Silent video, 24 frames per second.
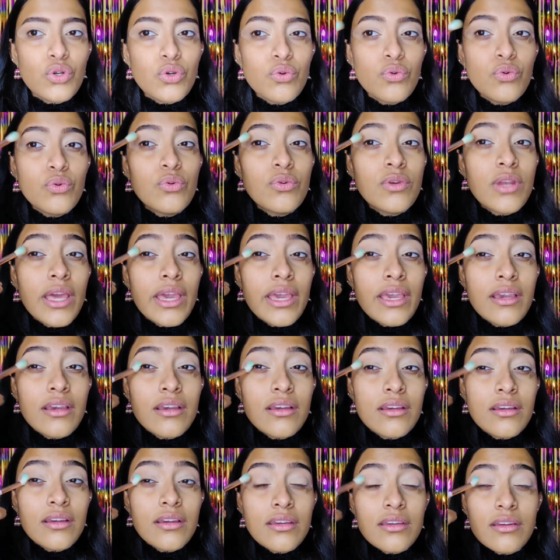too like
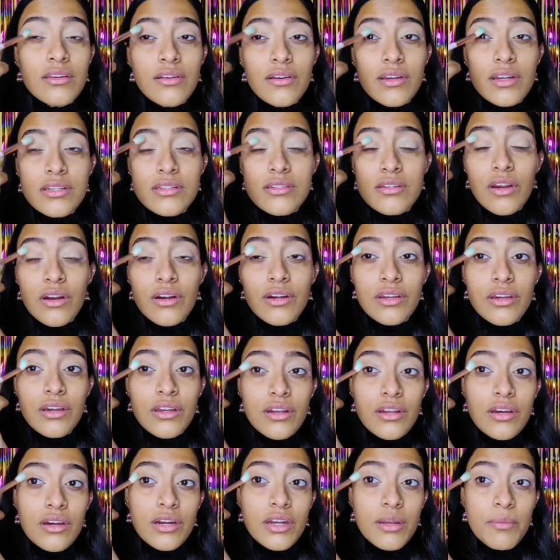it's not
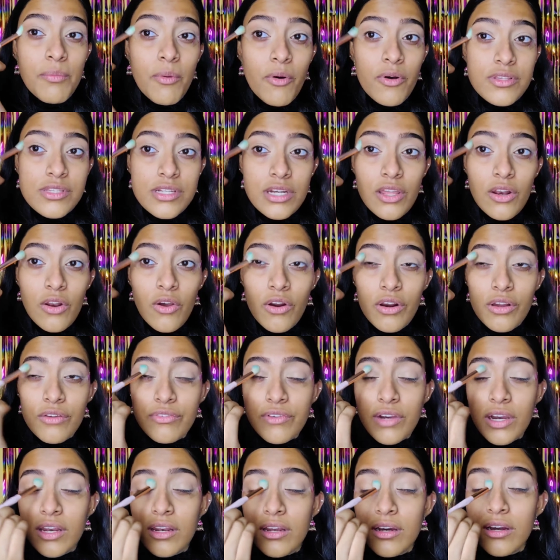gonna deposit a lot
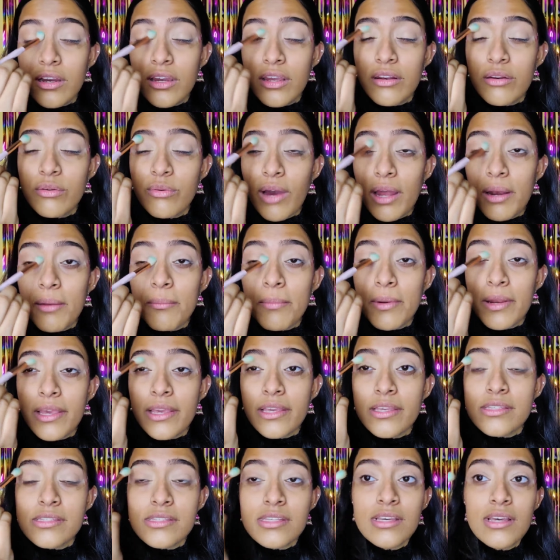of color in one
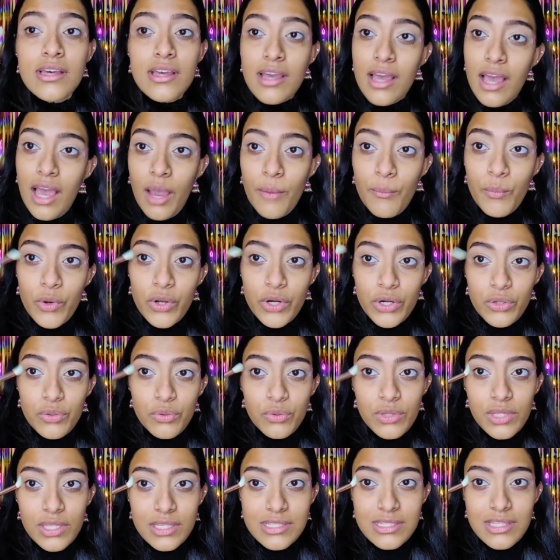place. I'm gonna
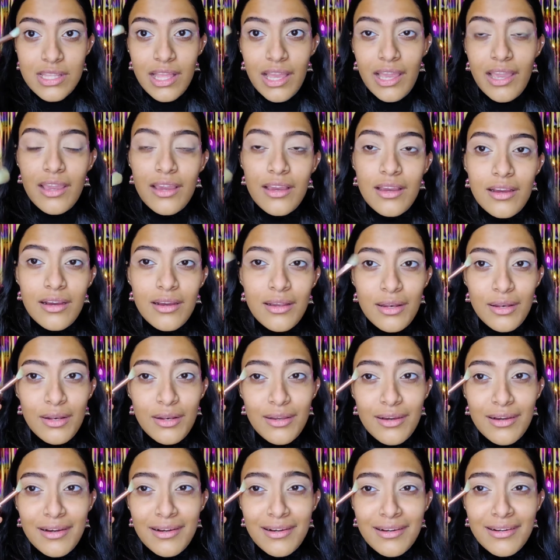do this
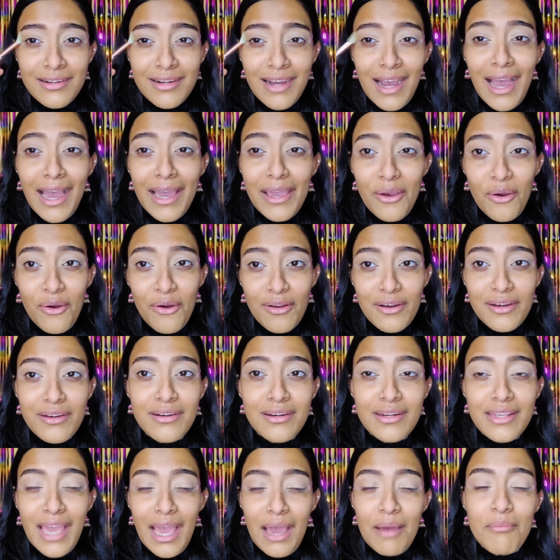eye on
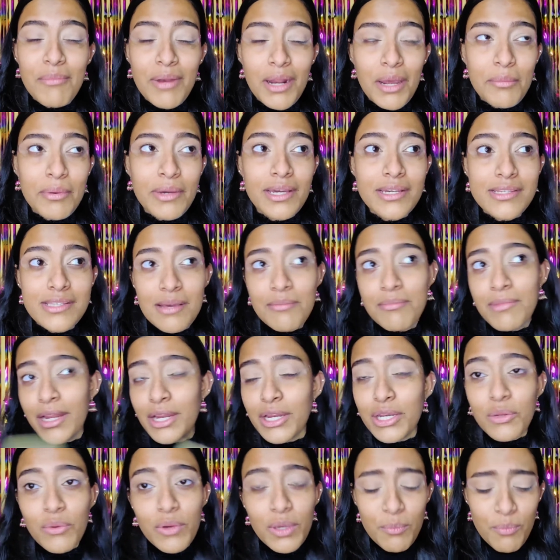camera because I'm
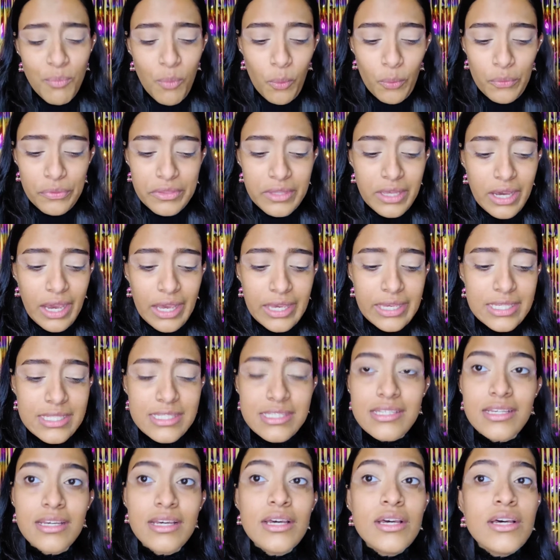like doing both the
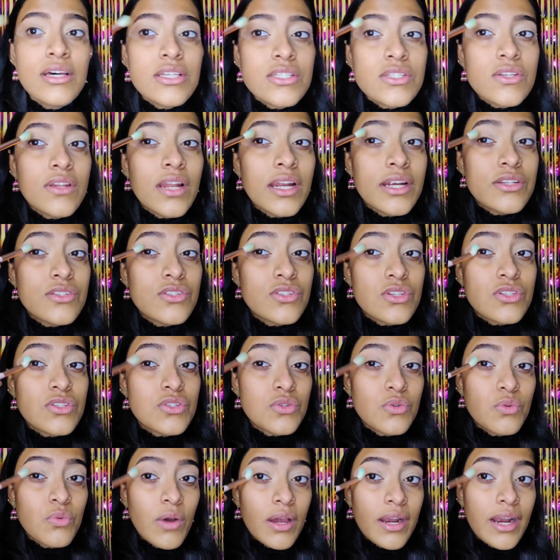eyes. So let's
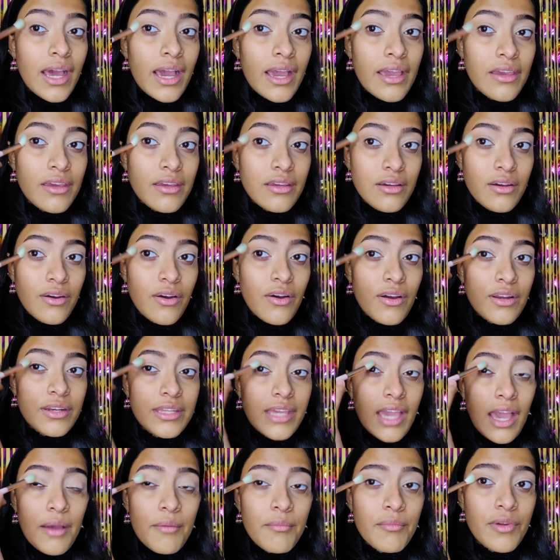just do one eye on
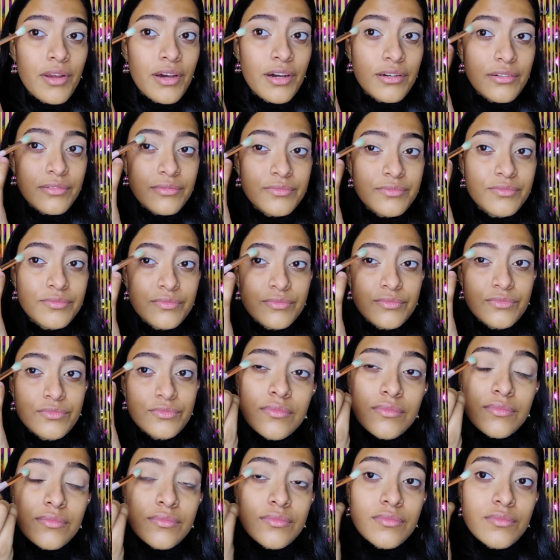camera.
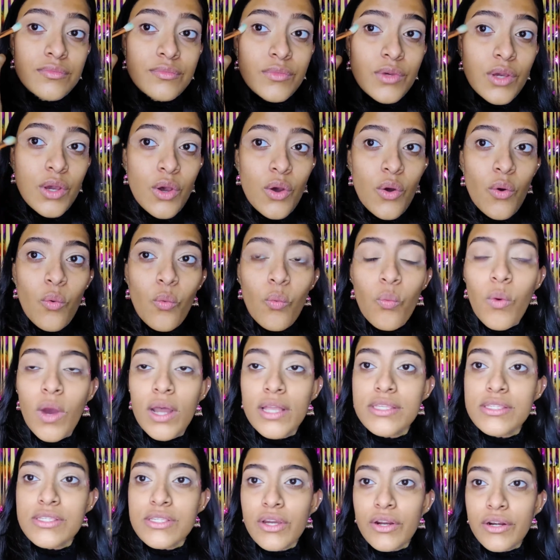
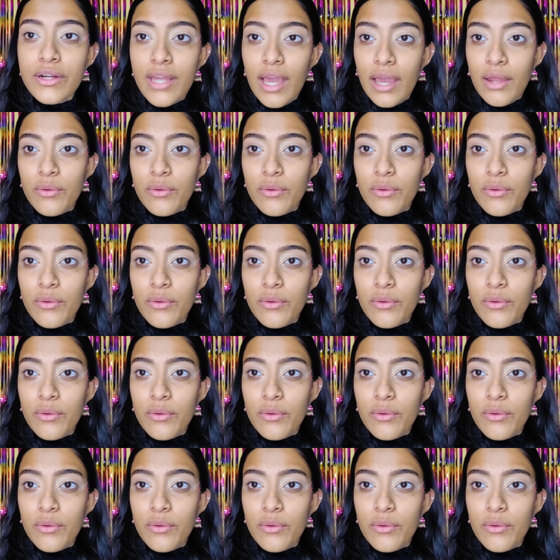Once you're